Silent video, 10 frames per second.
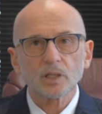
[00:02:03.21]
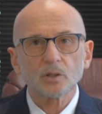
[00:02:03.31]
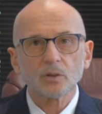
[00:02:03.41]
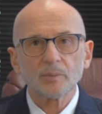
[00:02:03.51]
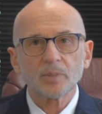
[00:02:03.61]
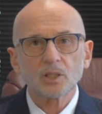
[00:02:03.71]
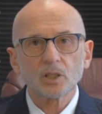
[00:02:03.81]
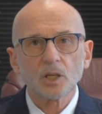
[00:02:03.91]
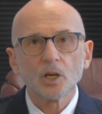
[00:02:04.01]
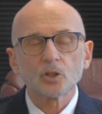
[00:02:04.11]
the
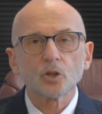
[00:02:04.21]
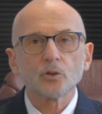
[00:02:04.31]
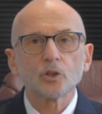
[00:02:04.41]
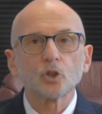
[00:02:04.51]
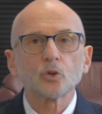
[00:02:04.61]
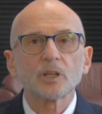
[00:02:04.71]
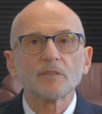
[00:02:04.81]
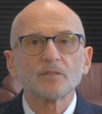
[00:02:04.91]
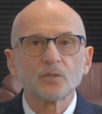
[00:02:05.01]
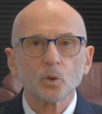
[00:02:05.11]
agreements so that you can
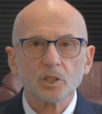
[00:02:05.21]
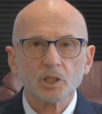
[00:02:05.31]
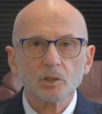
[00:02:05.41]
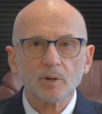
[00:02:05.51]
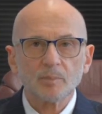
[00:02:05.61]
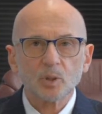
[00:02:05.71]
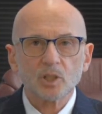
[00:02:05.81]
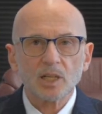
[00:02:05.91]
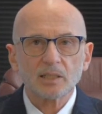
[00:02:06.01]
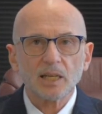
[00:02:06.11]
enforce the
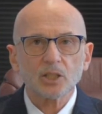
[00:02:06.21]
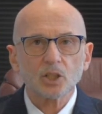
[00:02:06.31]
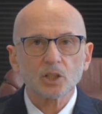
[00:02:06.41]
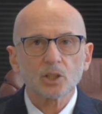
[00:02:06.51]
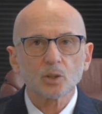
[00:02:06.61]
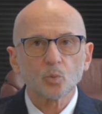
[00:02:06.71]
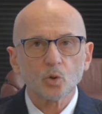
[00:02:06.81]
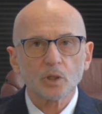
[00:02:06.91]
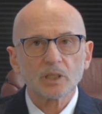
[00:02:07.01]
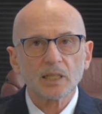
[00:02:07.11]
representations and
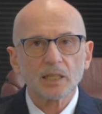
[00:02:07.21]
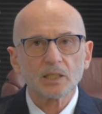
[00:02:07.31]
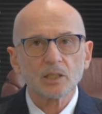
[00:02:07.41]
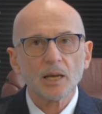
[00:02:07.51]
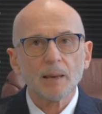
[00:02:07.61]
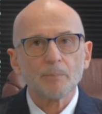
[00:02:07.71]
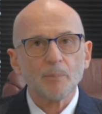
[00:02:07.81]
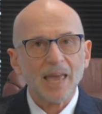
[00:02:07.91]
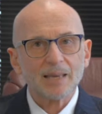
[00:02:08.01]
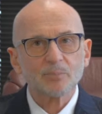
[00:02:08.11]
warranties
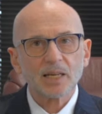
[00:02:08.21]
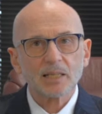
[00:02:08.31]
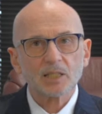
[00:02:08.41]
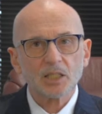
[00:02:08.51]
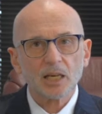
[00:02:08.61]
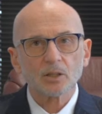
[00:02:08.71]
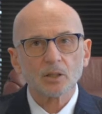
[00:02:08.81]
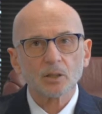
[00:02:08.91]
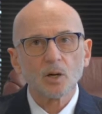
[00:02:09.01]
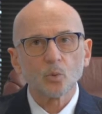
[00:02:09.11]
made by the
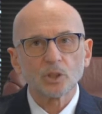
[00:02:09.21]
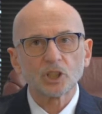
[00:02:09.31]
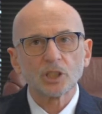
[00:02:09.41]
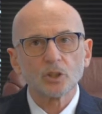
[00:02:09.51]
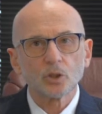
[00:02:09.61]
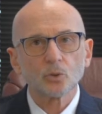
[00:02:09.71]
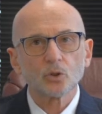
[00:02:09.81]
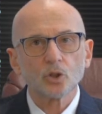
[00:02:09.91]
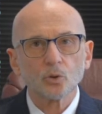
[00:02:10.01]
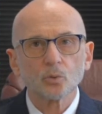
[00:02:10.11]
seller which
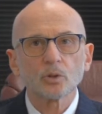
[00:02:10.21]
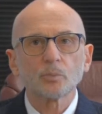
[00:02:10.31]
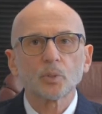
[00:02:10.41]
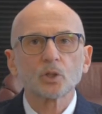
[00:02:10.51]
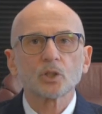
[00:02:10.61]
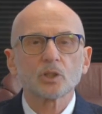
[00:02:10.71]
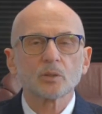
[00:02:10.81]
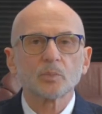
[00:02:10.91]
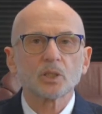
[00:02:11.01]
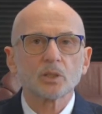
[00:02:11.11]
induced you to purchase
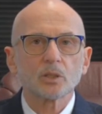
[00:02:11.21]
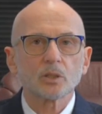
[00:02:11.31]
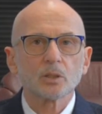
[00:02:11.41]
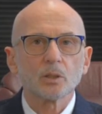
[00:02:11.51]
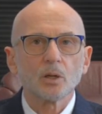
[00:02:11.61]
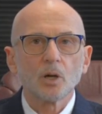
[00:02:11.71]
the business.